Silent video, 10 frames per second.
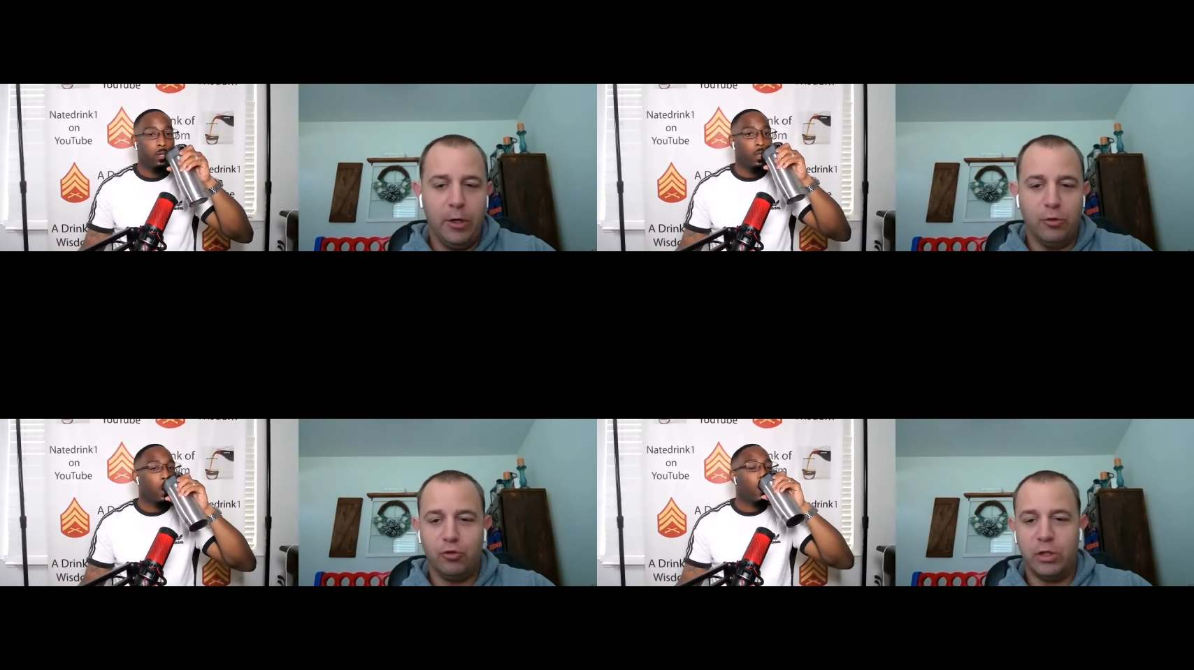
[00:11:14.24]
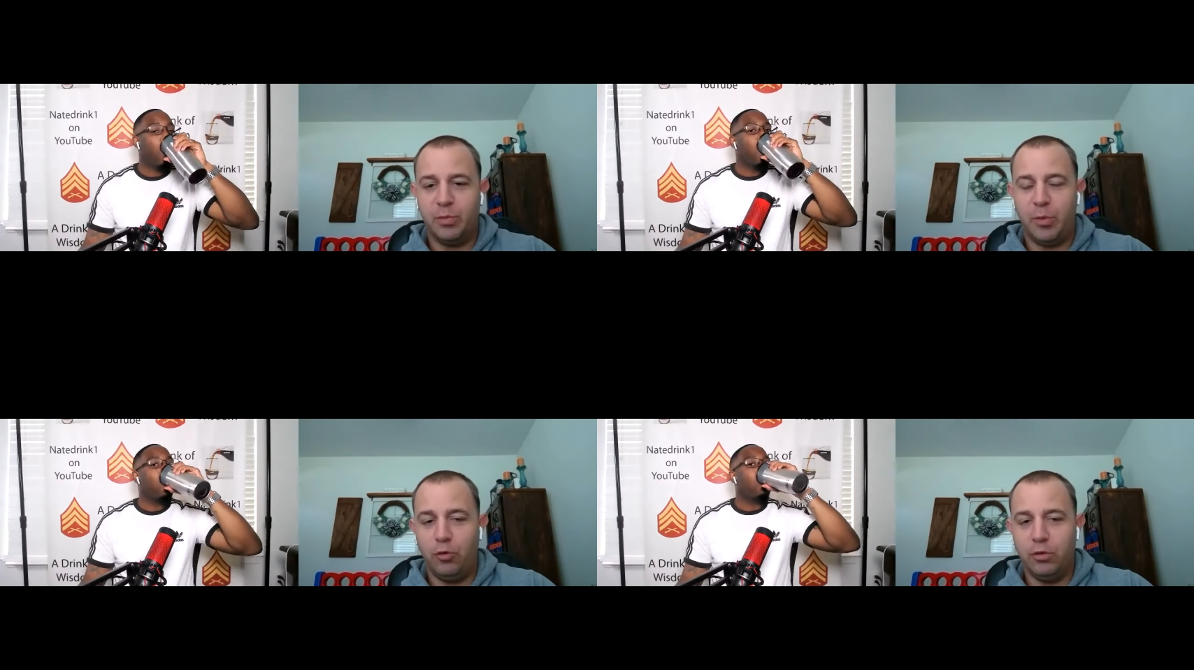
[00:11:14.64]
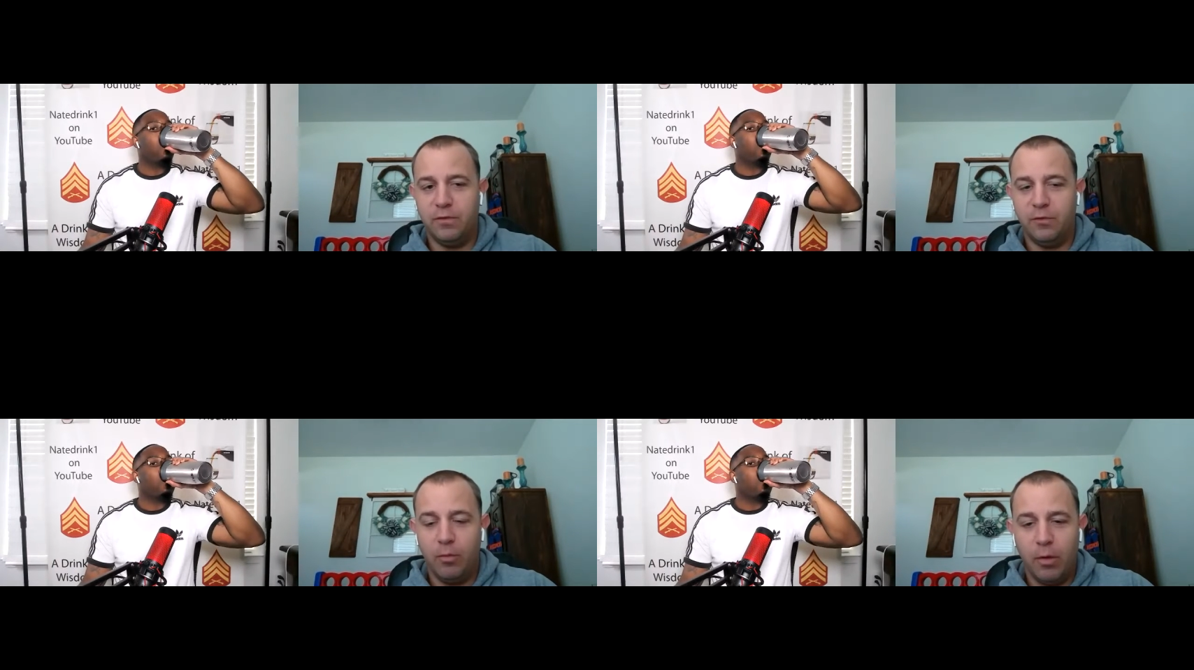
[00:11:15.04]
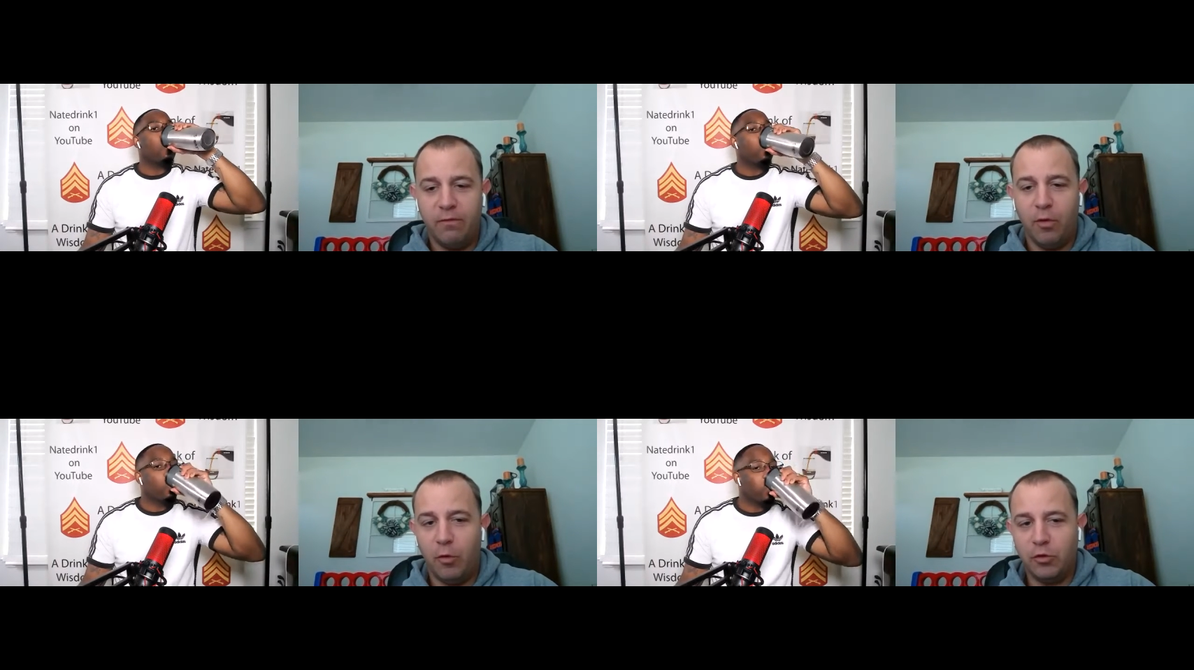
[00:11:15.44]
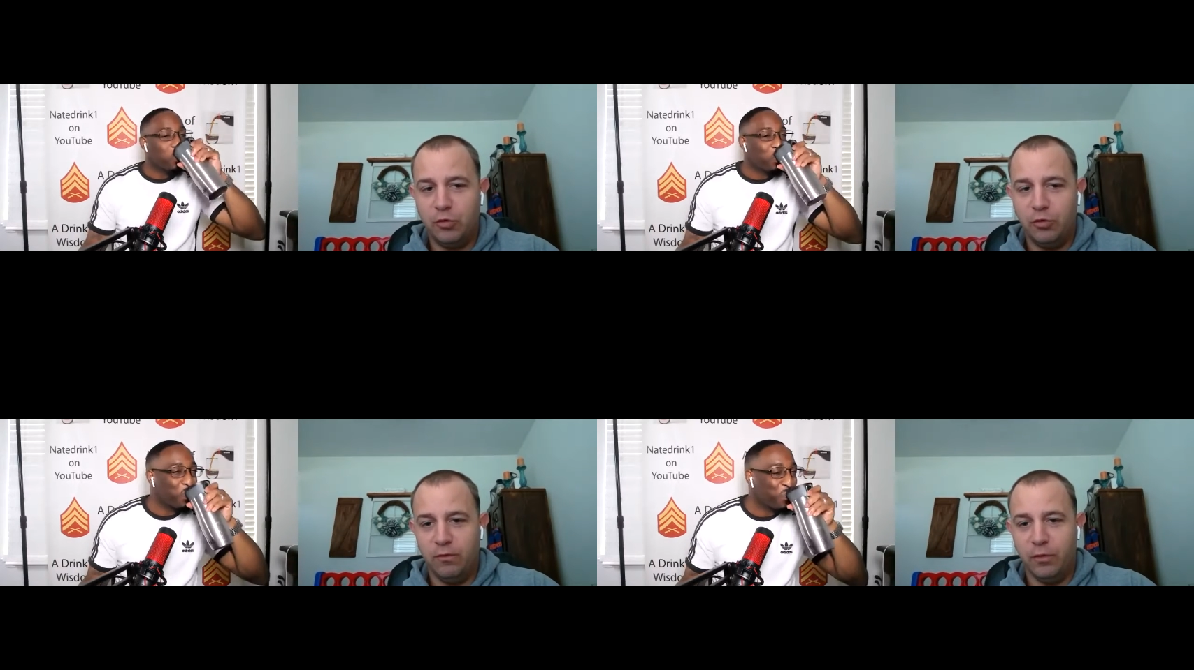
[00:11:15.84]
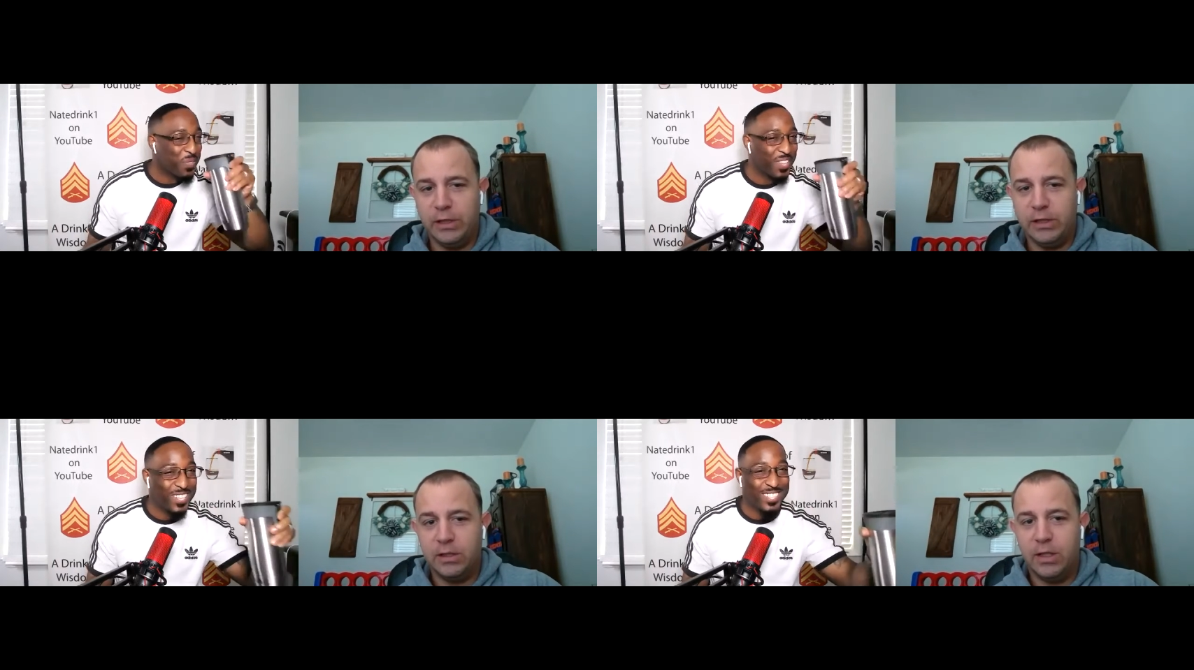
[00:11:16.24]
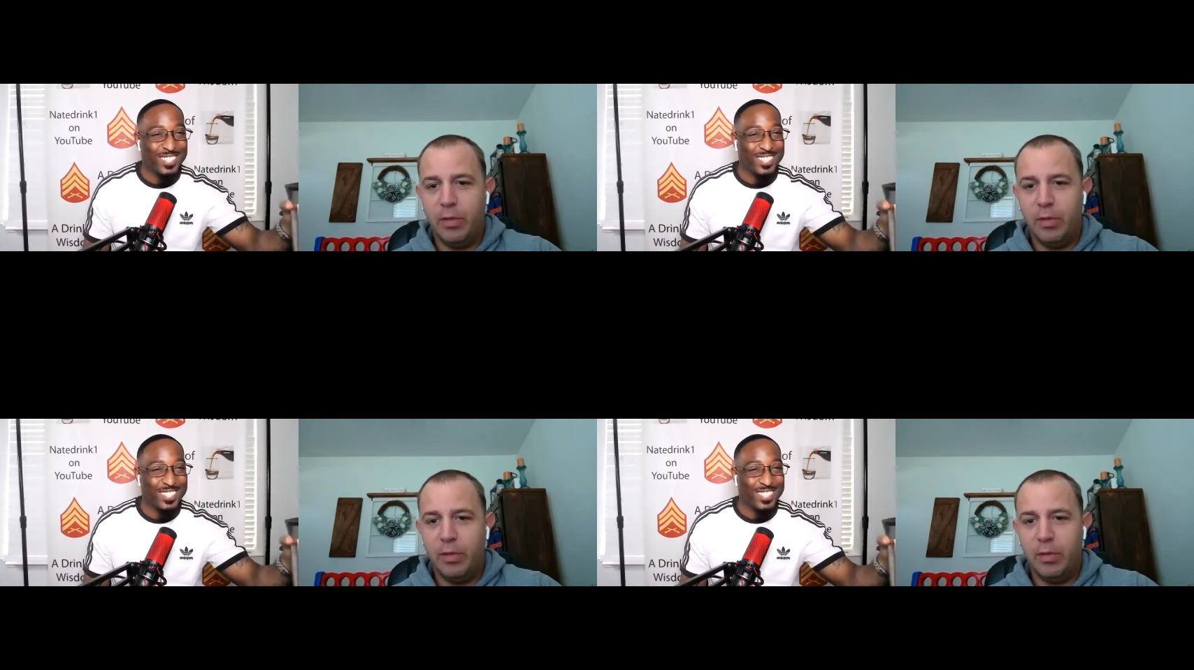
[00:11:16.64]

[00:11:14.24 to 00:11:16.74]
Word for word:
Speaker 1: I don't trust polls for a, for a multitude of reasons.